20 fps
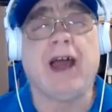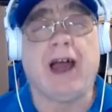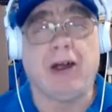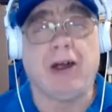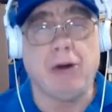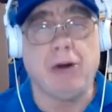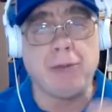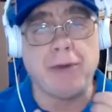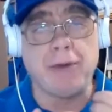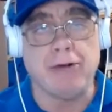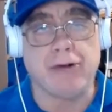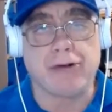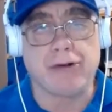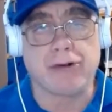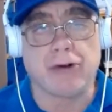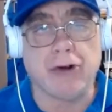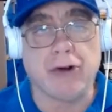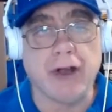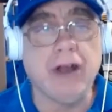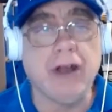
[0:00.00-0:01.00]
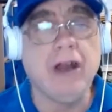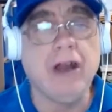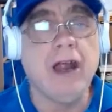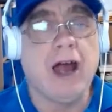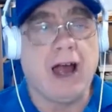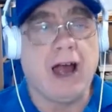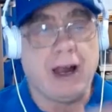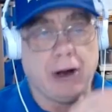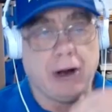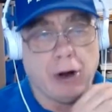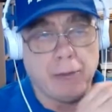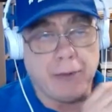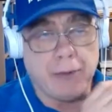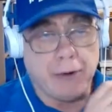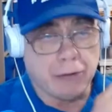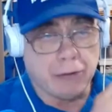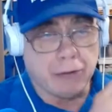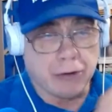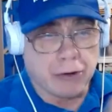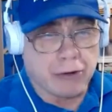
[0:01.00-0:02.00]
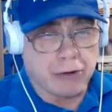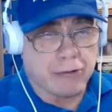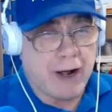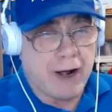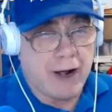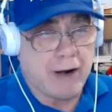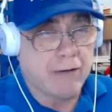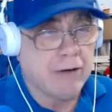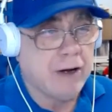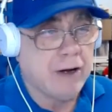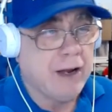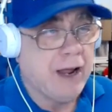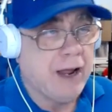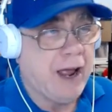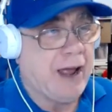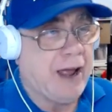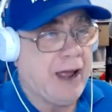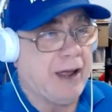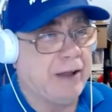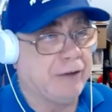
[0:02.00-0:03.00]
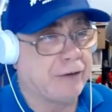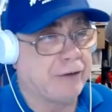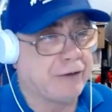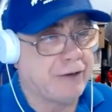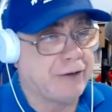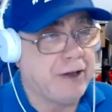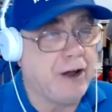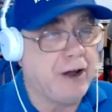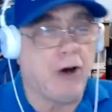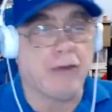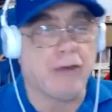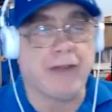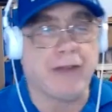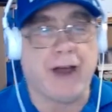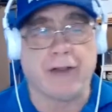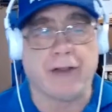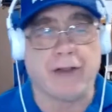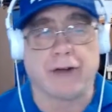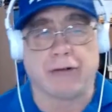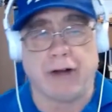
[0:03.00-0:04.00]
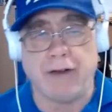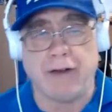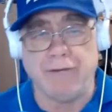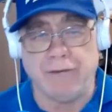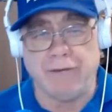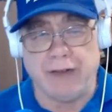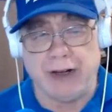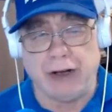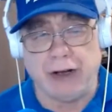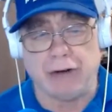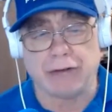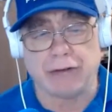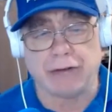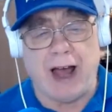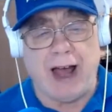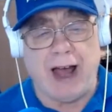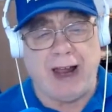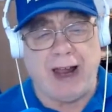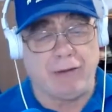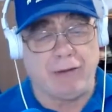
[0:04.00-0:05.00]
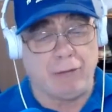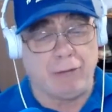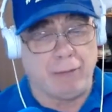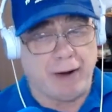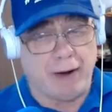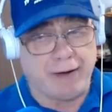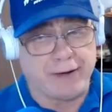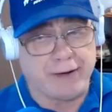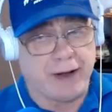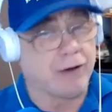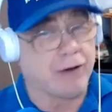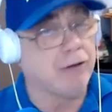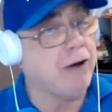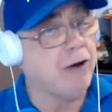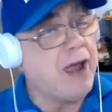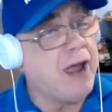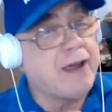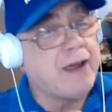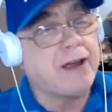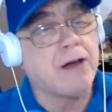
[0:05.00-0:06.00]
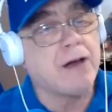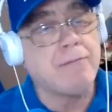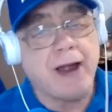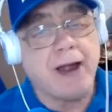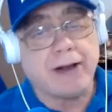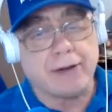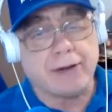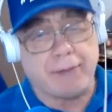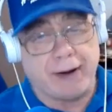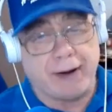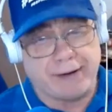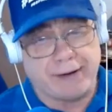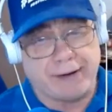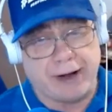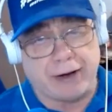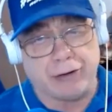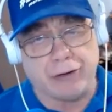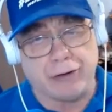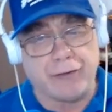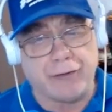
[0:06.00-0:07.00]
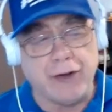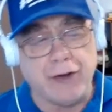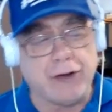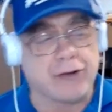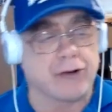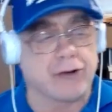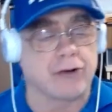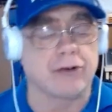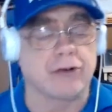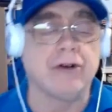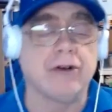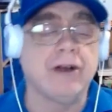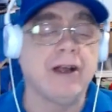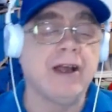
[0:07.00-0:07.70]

I hope you enjoy it. I hope you will look around and see all the other great videos I have on my channel and come back to my channel in the future.